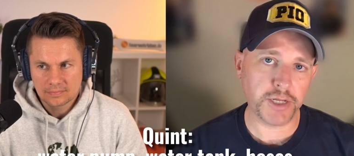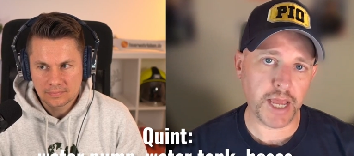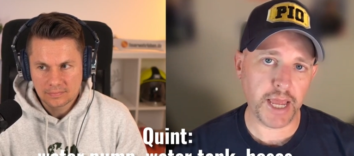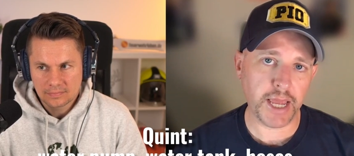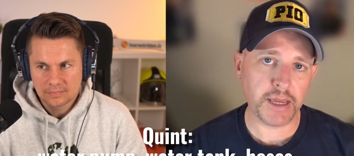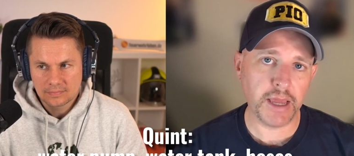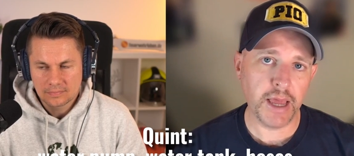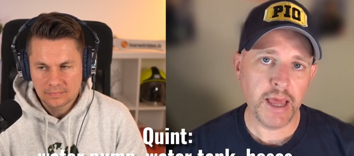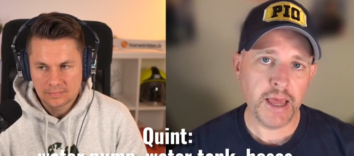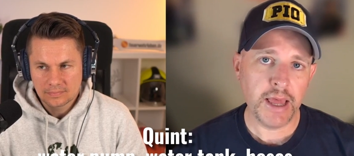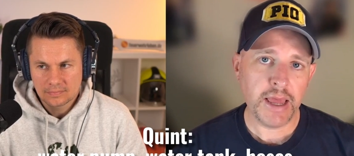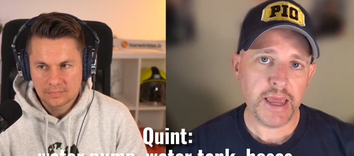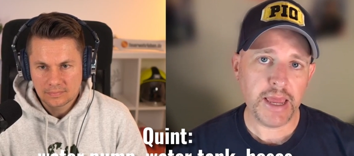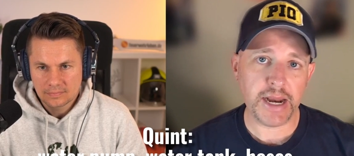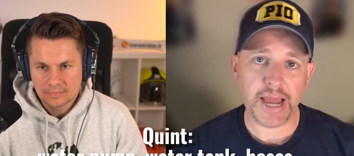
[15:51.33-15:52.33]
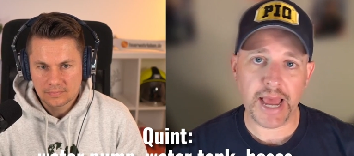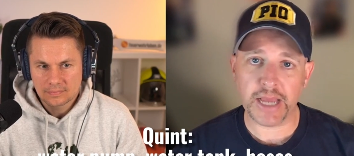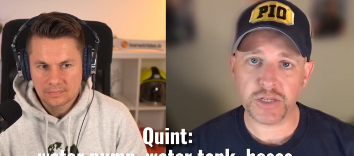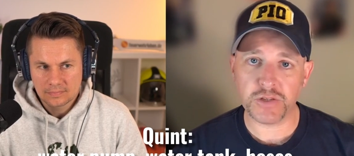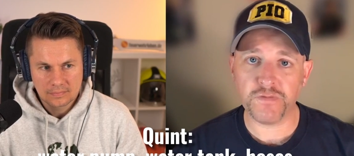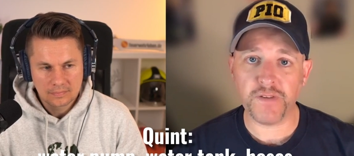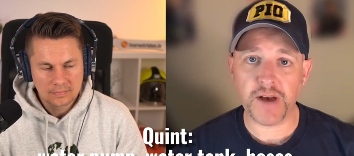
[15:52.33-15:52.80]
Speaker 1: tank, it
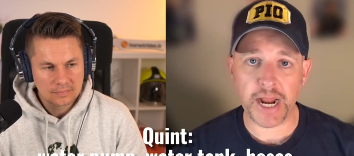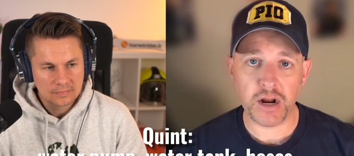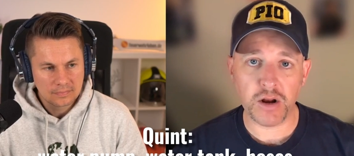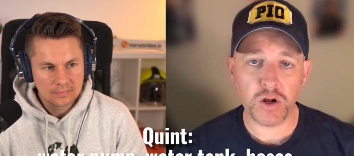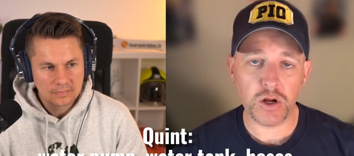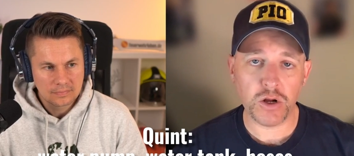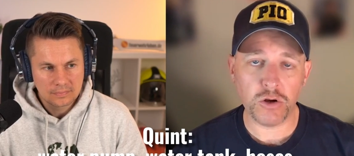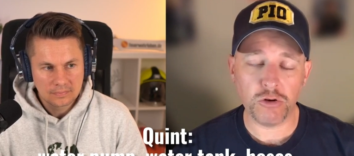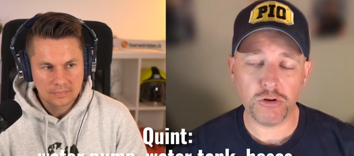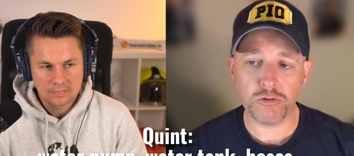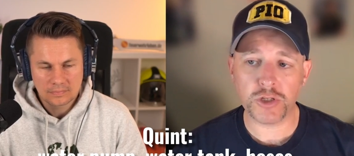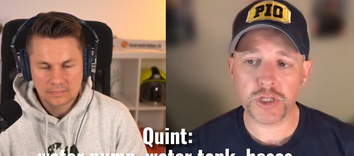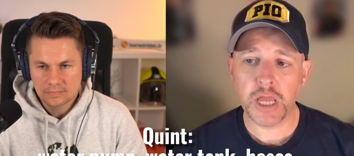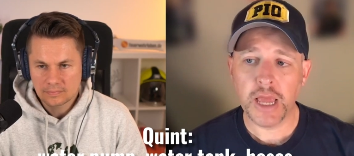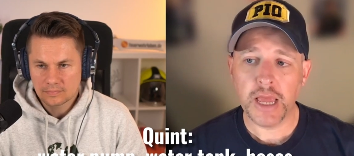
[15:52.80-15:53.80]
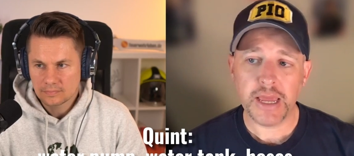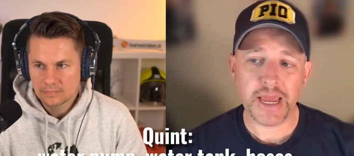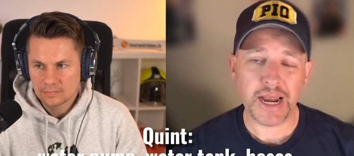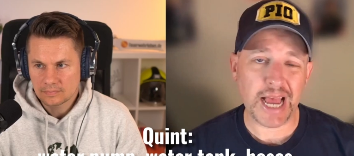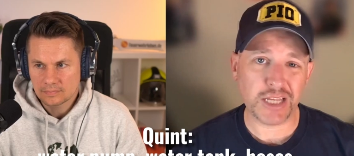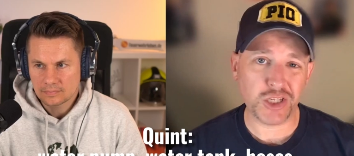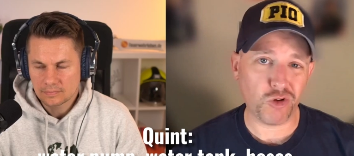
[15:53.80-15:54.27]
has fire hose,
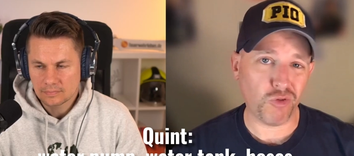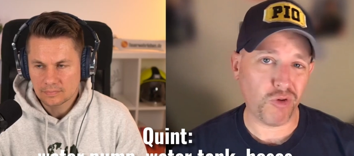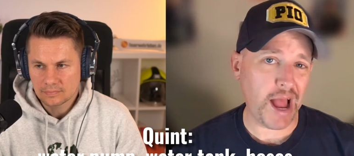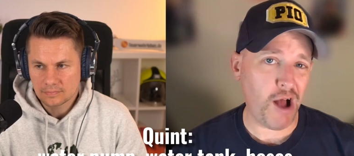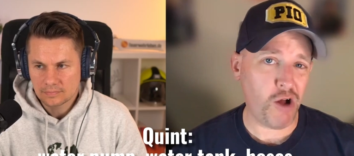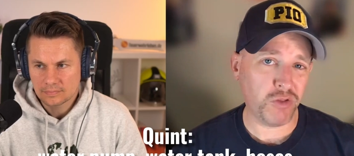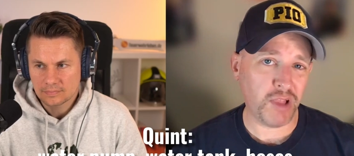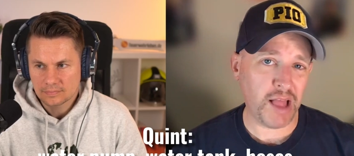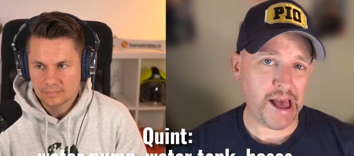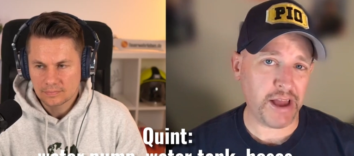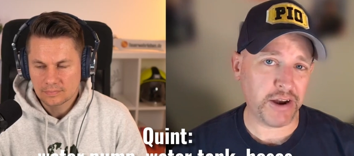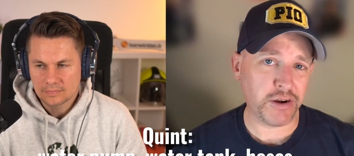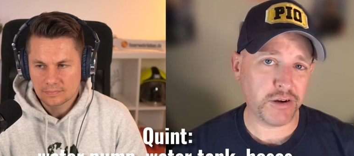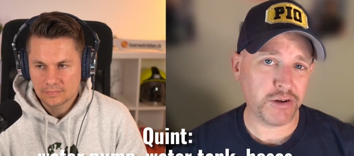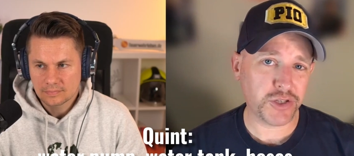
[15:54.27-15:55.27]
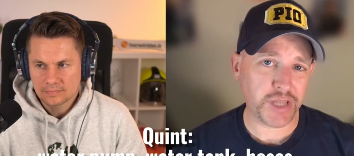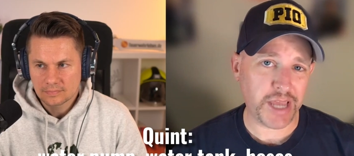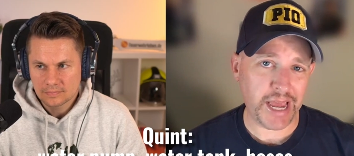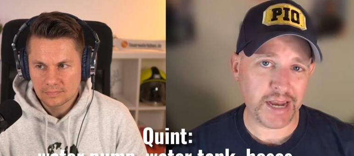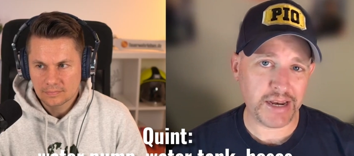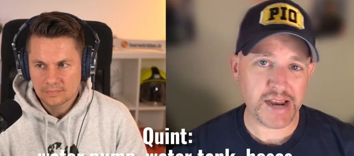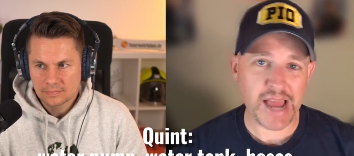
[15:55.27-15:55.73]
it has ground ladders
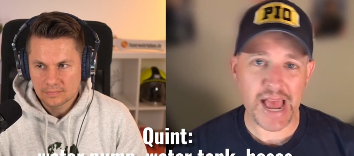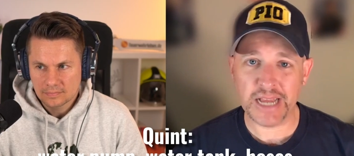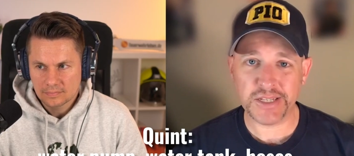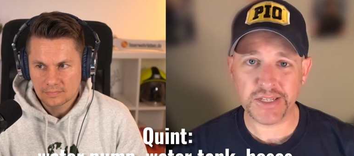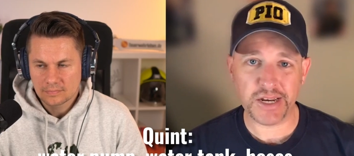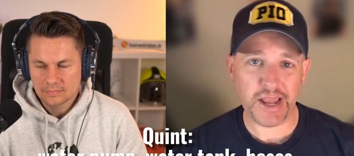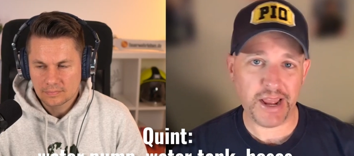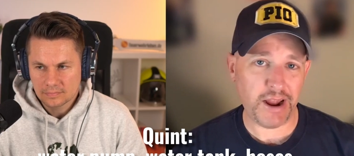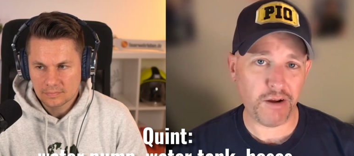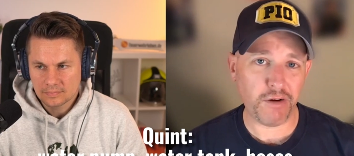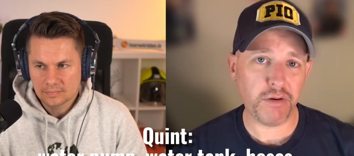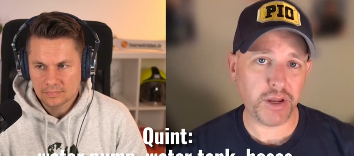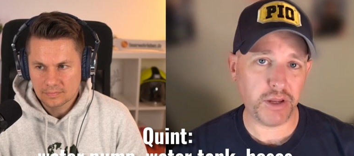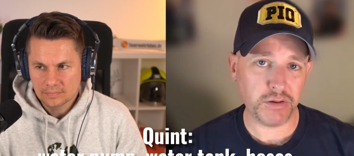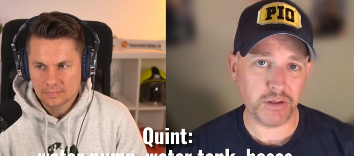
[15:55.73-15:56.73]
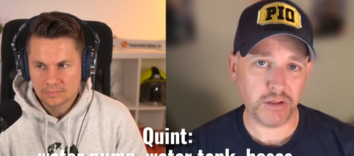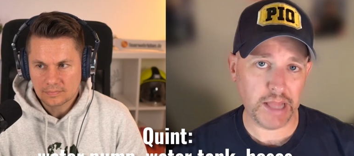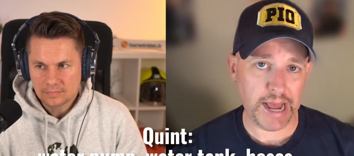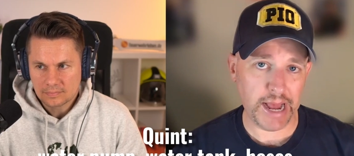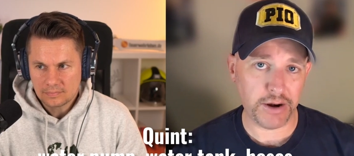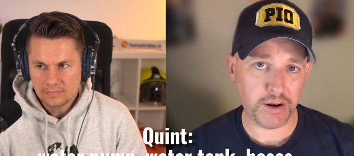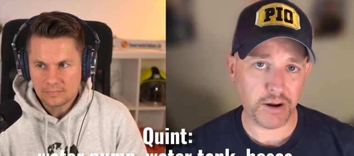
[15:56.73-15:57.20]
and it has an aerial
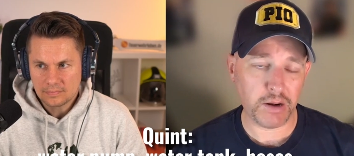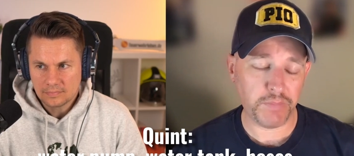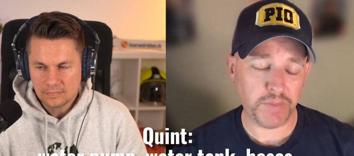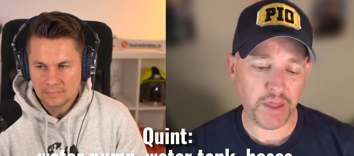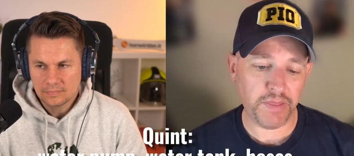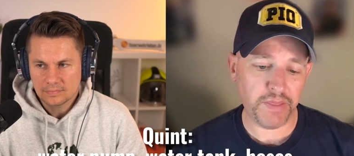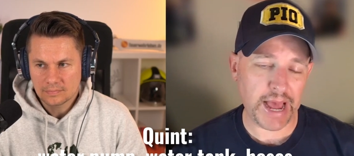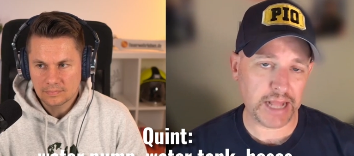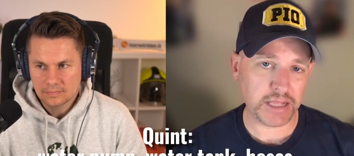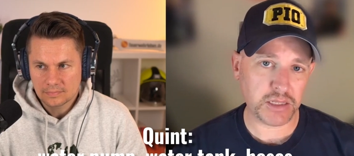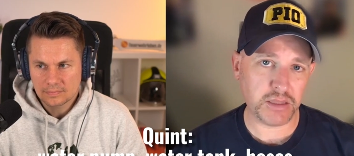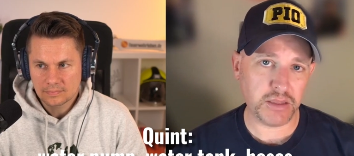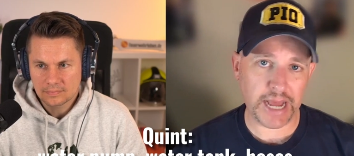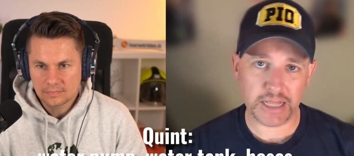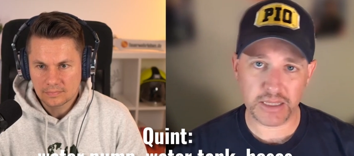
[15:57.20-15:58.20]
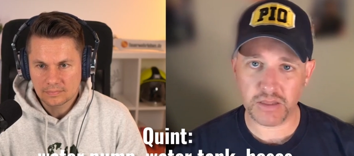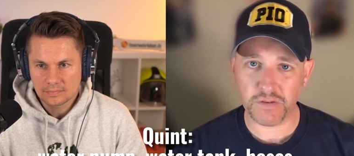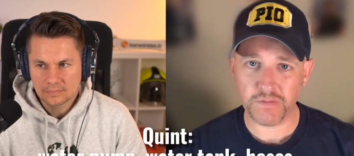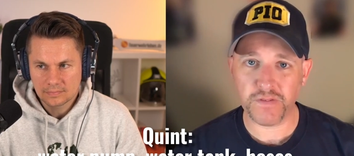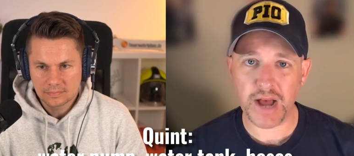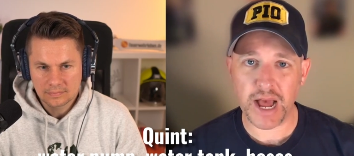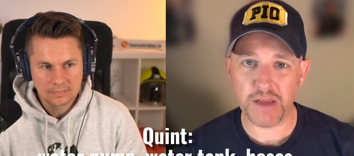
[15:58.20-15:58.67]
ladder and that's that's the
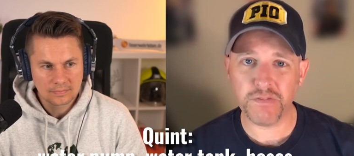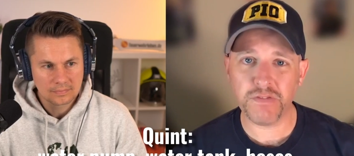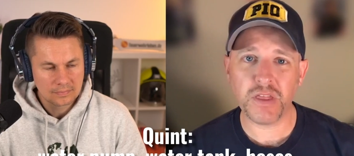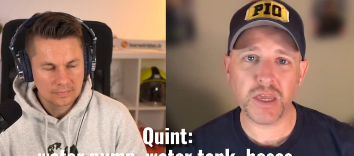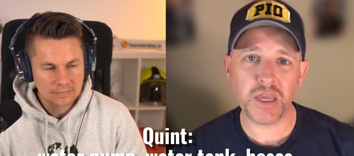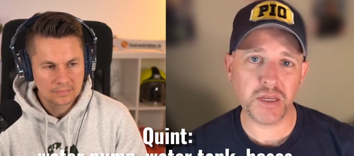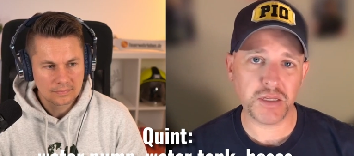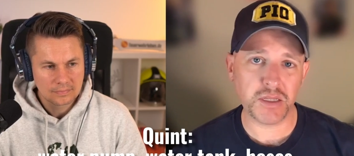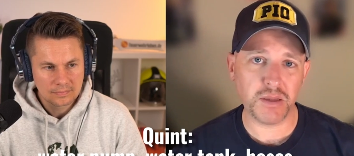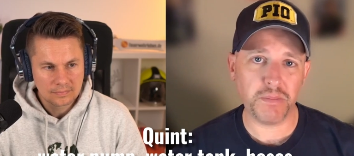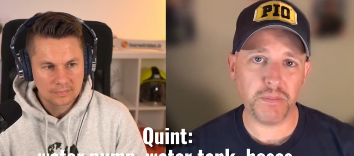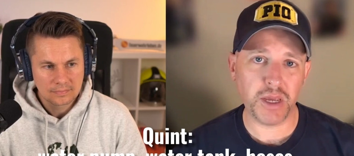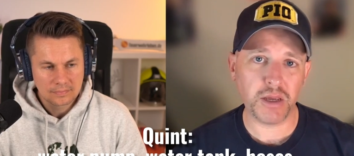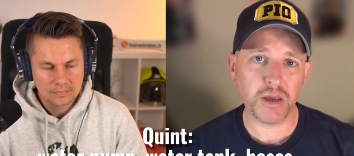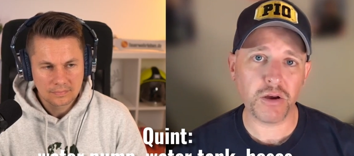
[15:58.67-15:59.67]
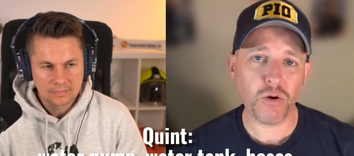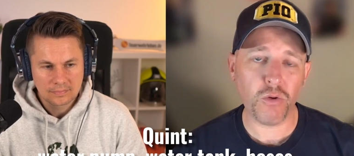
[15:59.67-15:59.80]
five things that make a